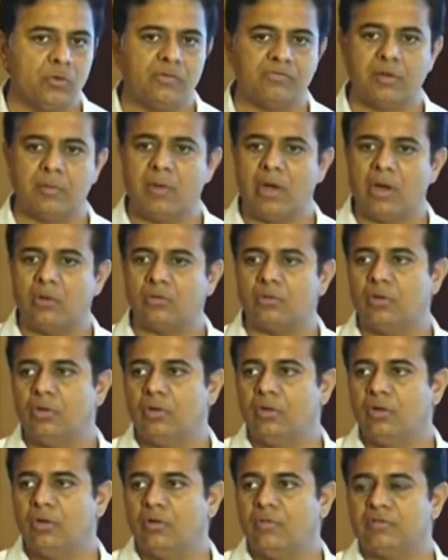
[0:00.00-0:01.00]
come out
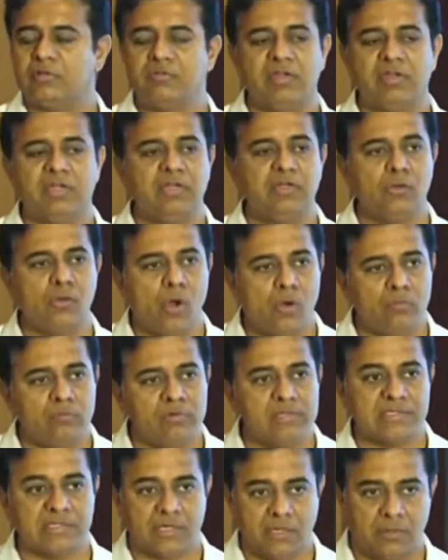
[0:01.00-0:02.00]
with a very novel
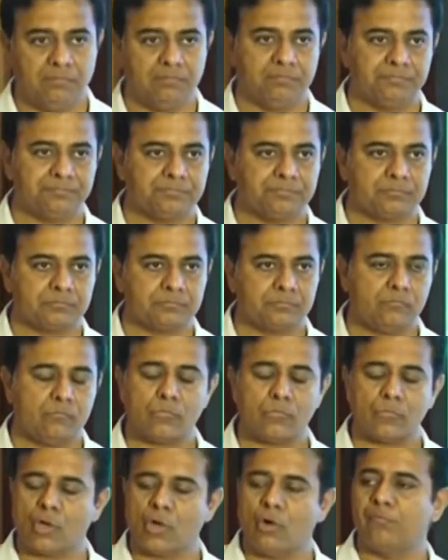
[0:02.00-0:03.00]
scheme
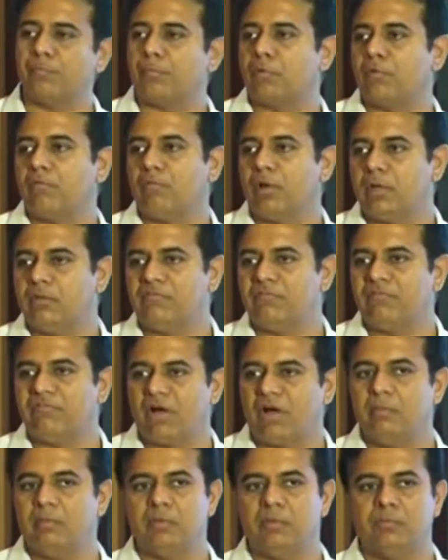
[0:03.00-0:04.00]
of providing
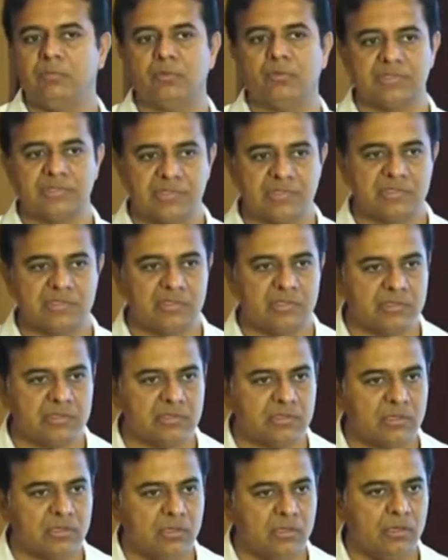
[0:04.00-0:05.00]
farm input assistance
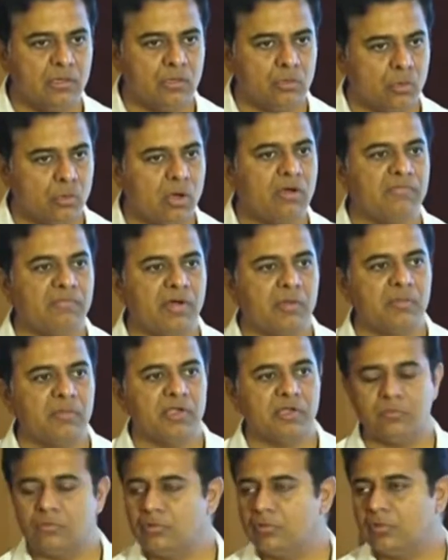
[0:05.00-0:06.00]
to our farming
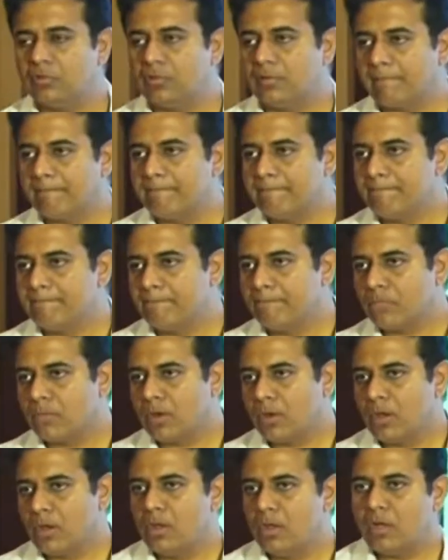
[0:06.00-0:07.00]
community.
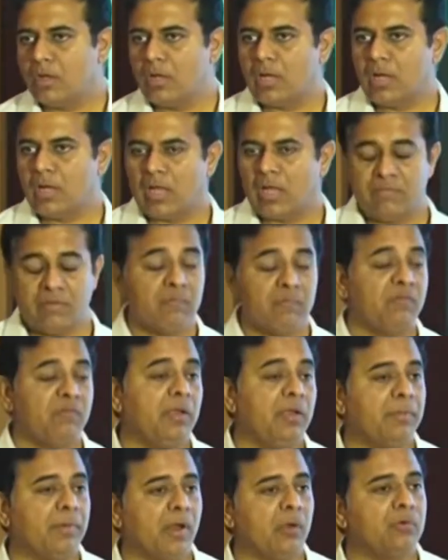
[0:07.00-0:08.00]
I'm very
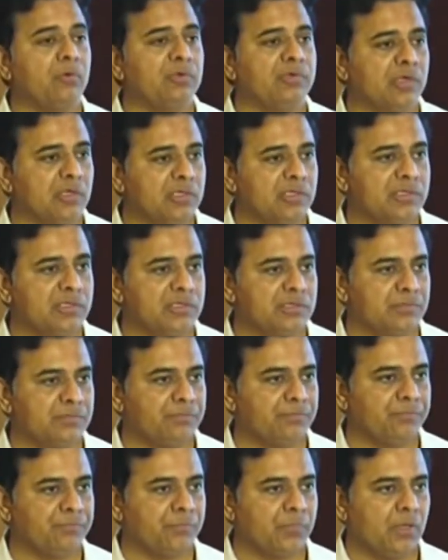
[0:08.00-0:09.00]
proud to say this.
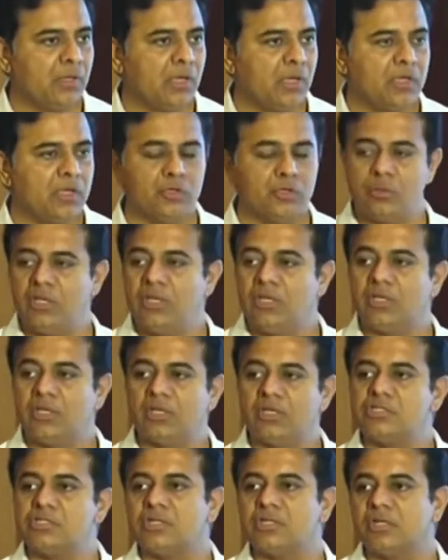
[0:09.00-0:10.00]
A unique
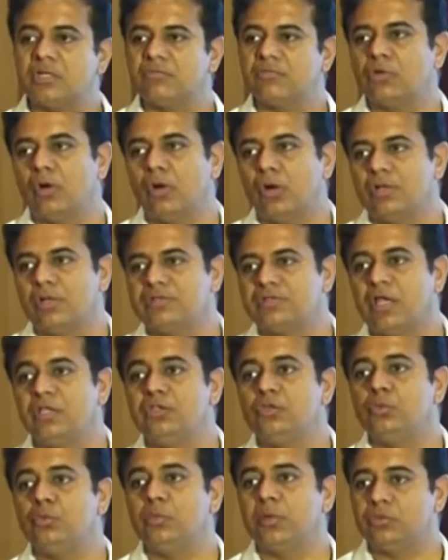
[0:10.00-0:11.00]
initiative called as
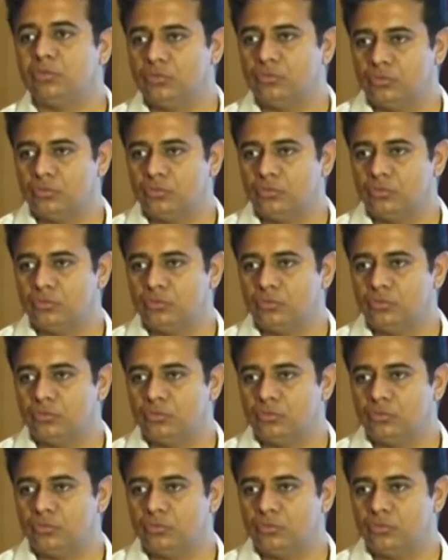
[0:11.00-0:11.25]
Raitu Bandhu,